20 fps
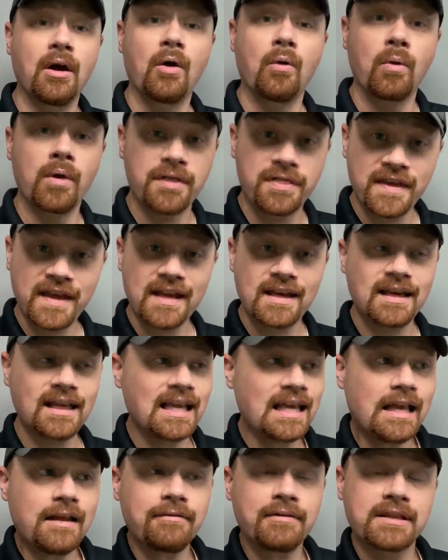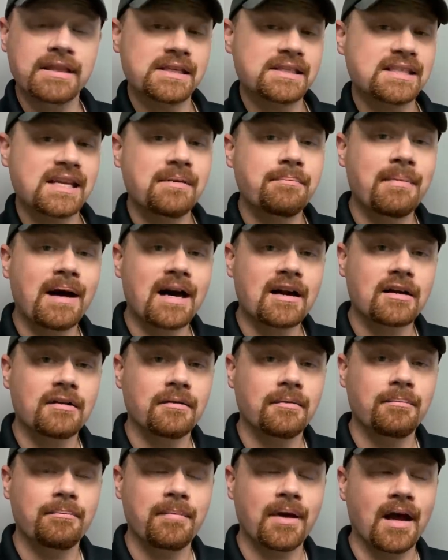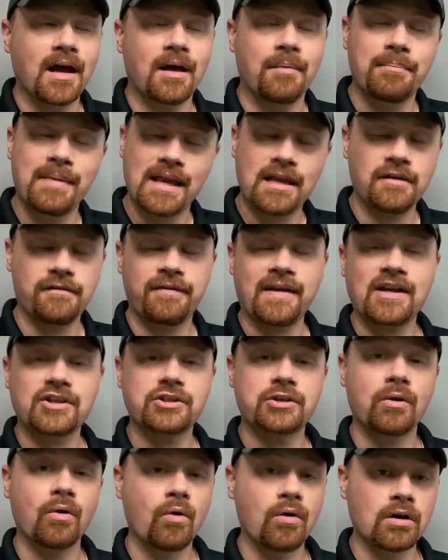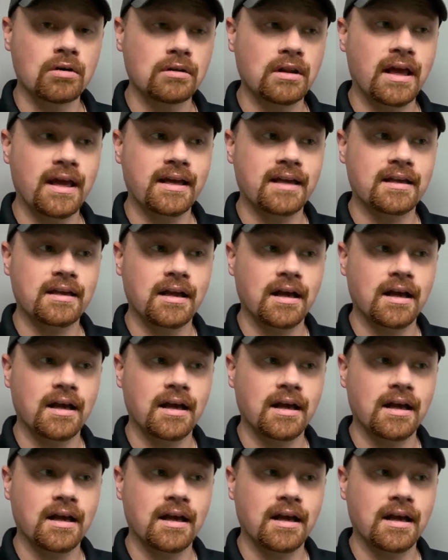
within even the same modern, uh, manufacturer or, like,